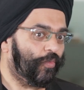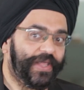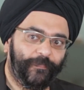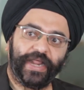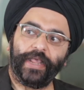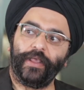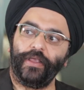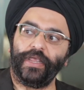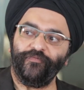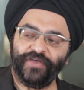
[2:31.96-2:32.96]
we
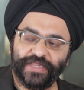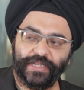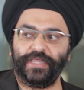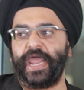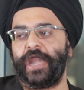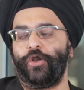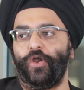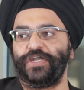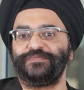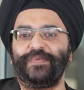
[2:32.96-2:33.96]
bring within the
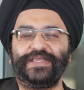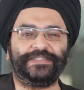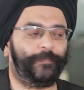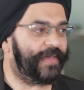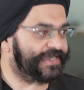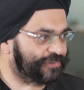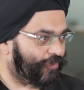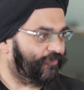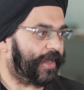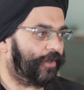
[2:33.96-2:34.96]
Android space the best
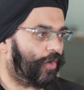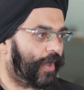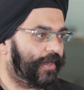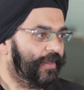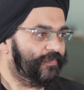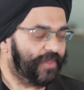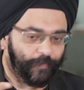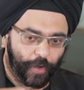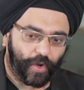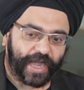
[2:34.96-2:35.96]
of Android. The
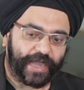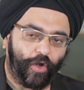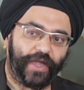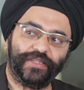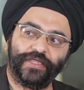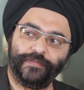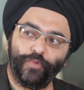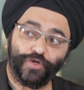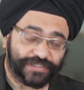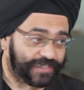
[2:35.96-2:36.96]
pure Android, the
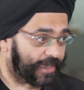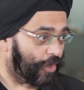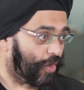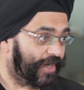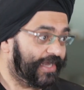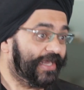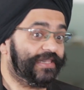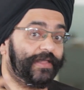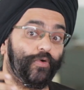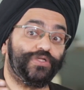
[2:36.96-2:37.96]
most secure,
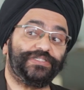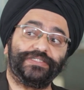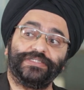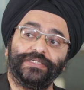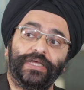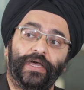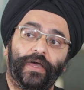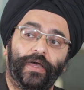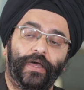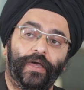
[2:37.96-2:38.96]
the most,
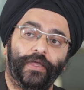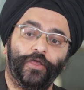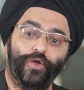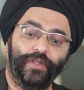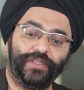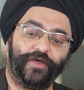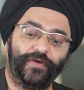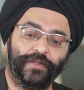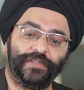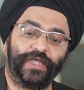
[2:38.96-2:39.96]

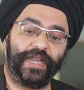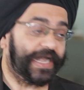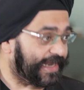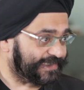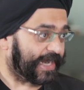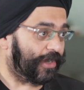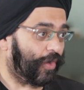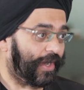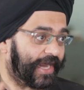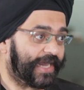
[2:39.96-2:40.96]
the latest
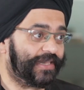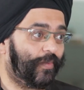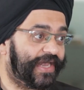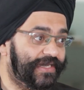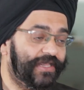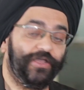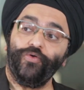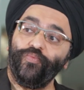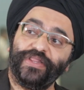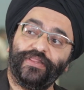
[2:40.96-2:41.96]
Android, and the one
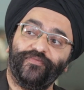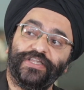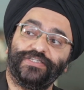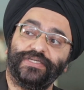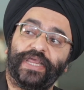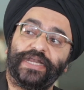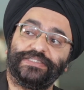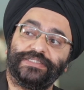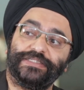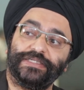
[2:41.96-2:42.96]
with which
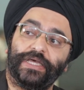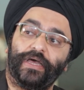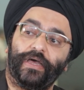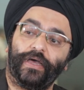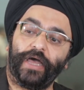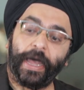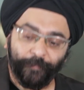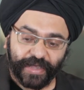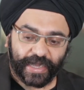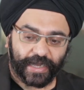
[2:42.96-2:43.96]
gets
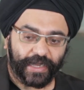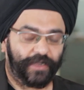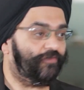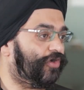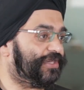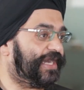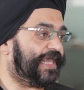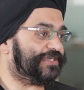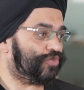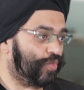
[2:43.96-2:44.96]
upgraded for the
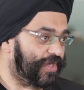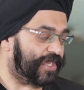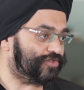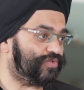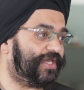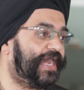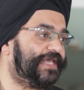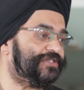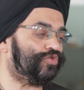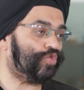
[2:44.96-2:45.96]
next 2 years to the
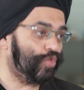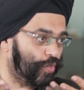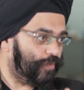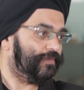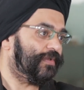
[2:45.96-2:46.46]
next two